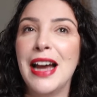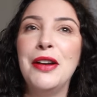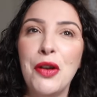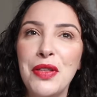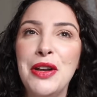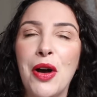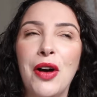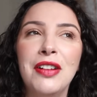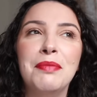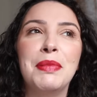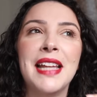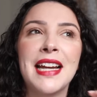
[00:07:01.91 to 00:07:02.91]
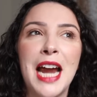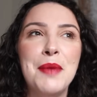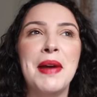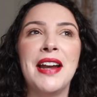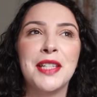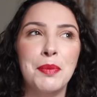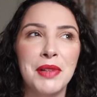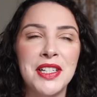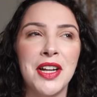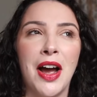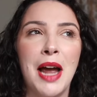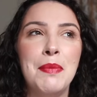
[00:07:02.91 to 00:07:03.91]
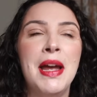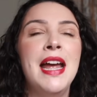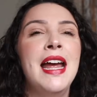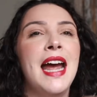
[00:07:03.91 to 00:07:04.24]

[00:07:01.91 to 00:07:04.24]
I know they're not, but they came out at a similar time